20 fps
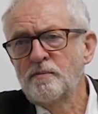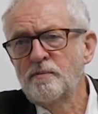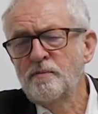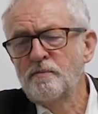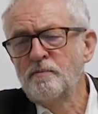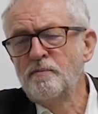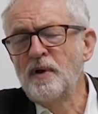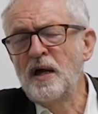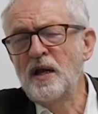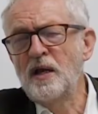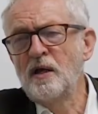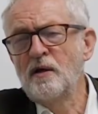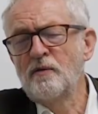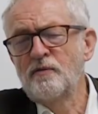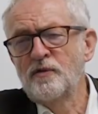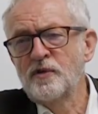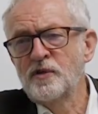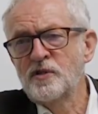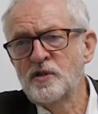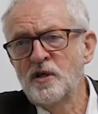many
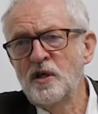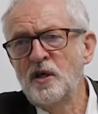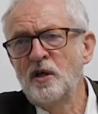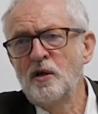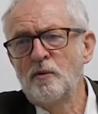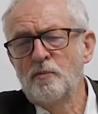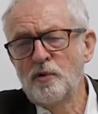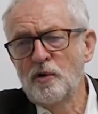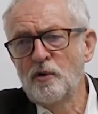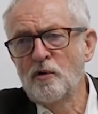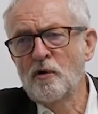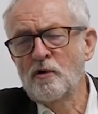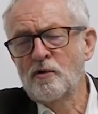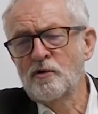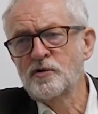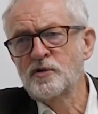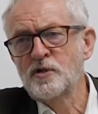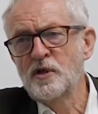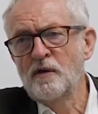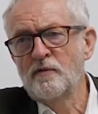of the senior
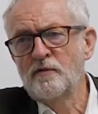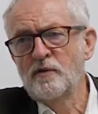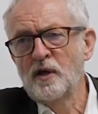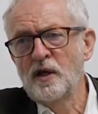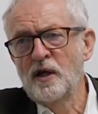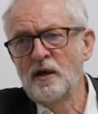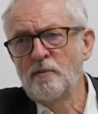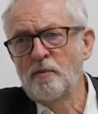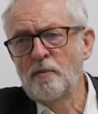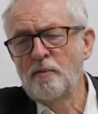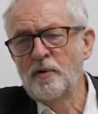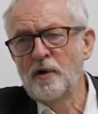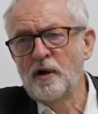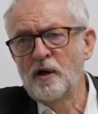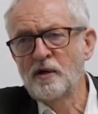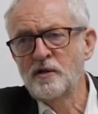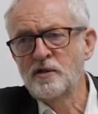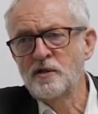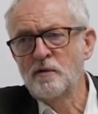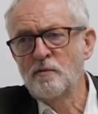bureaucracy of the Labour
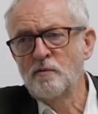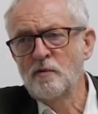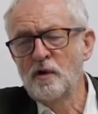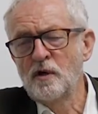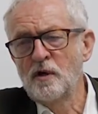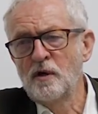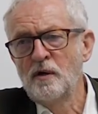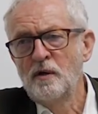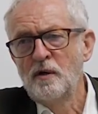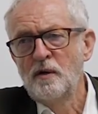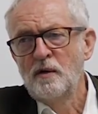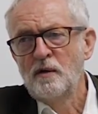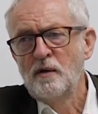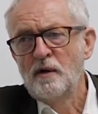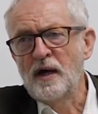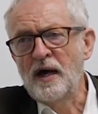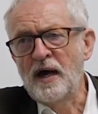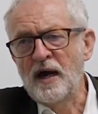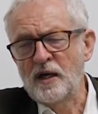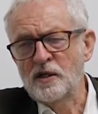Party were
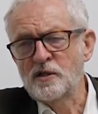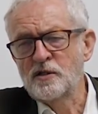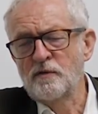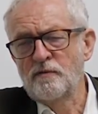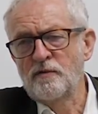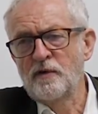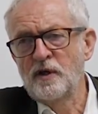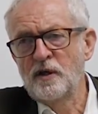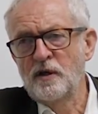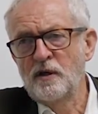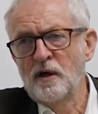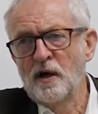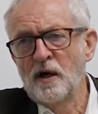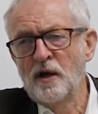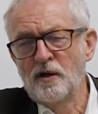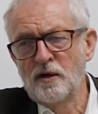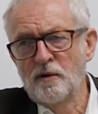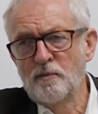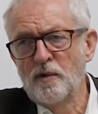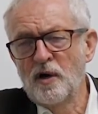actively
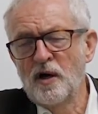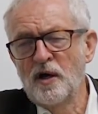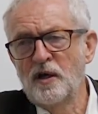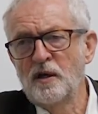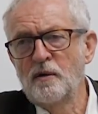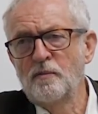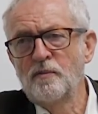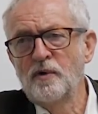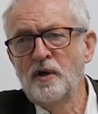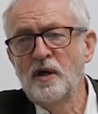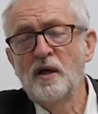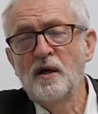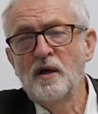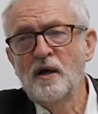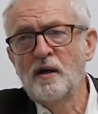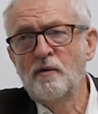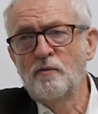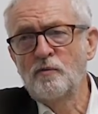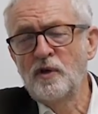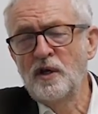undermining me,
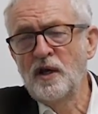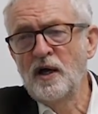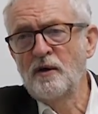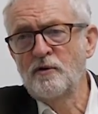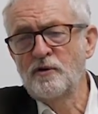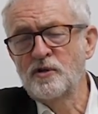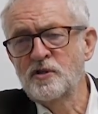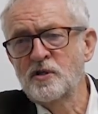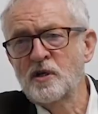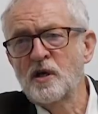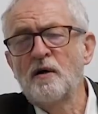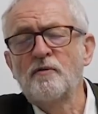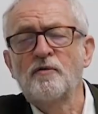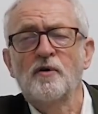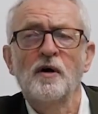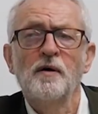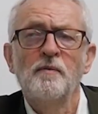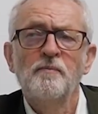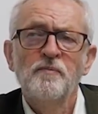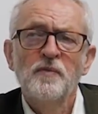and we now
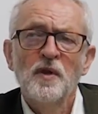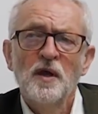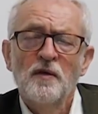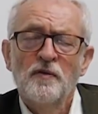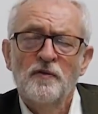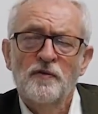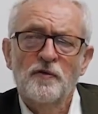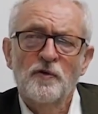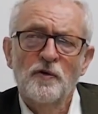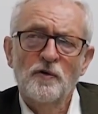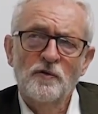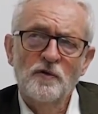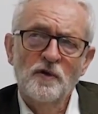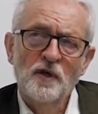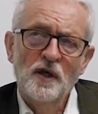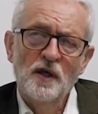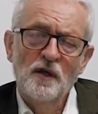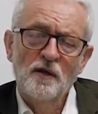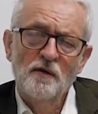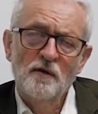discover through
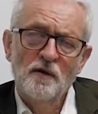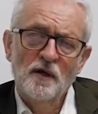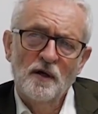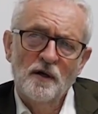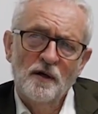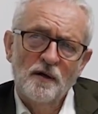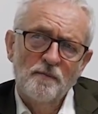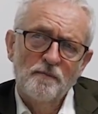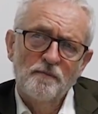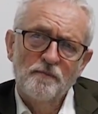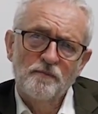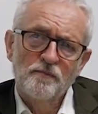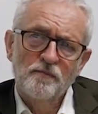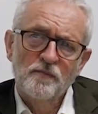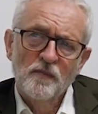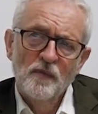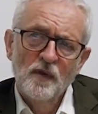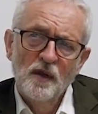the